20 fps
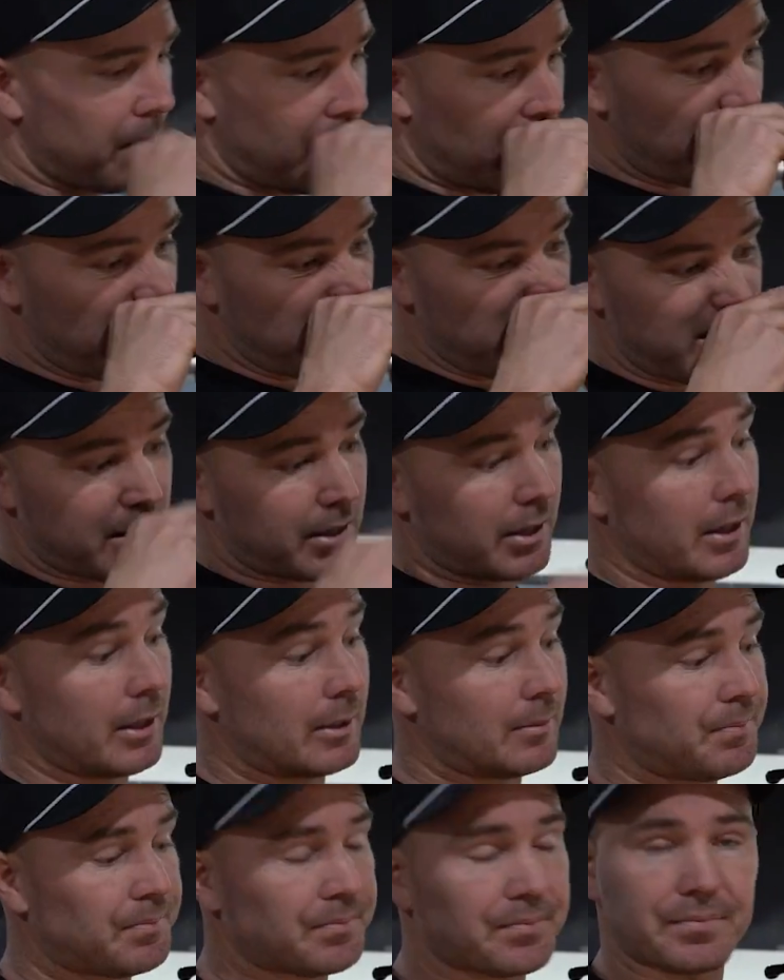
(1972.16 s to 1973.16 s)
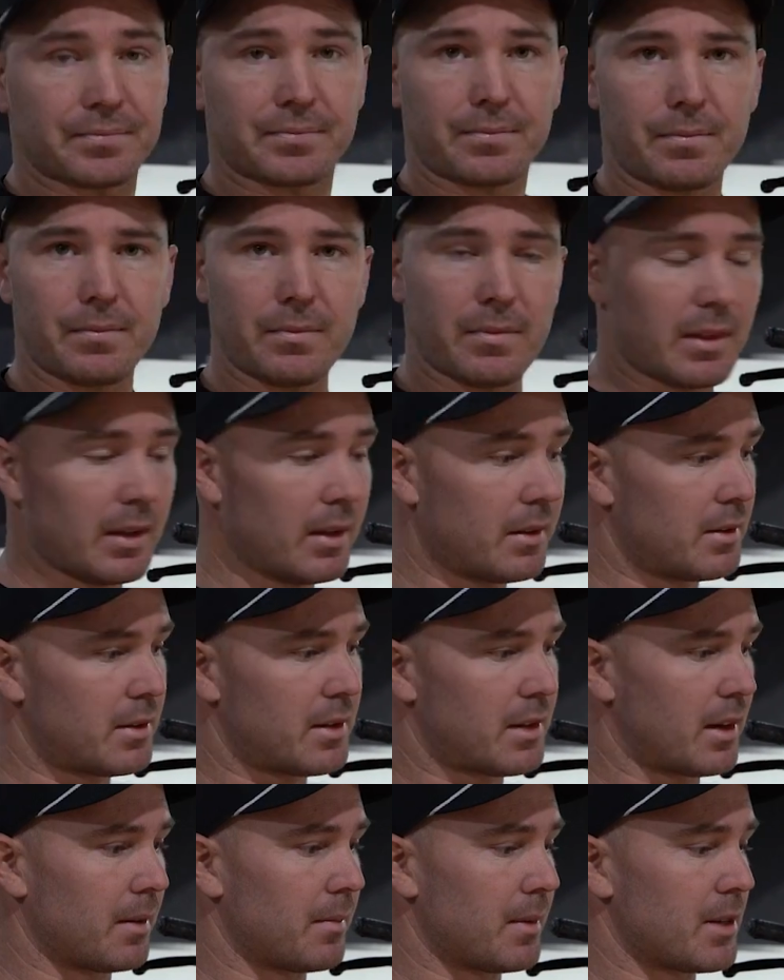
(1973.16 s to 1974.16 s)
bolts, so
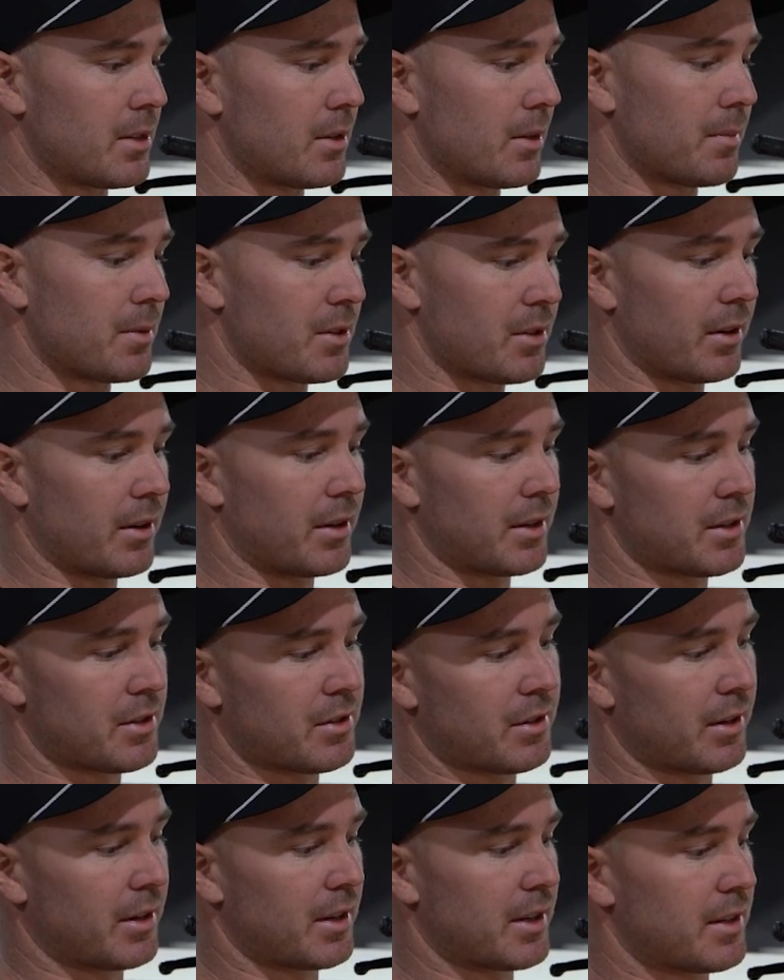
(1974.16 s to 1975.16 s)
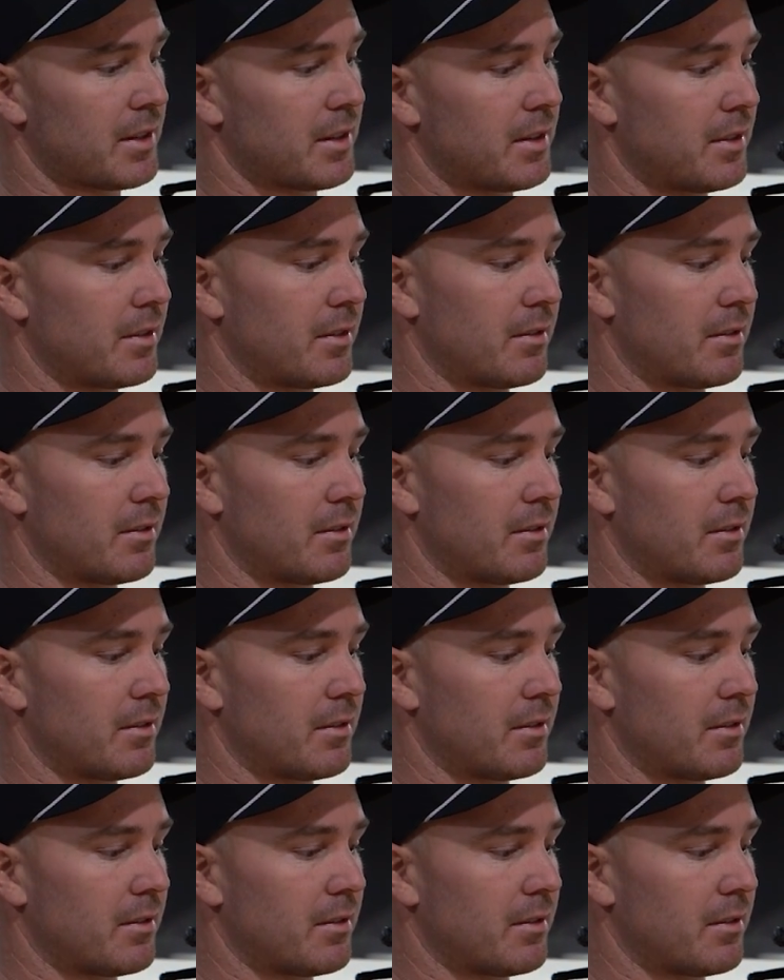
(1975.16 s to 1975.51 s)
it's going to be super strong as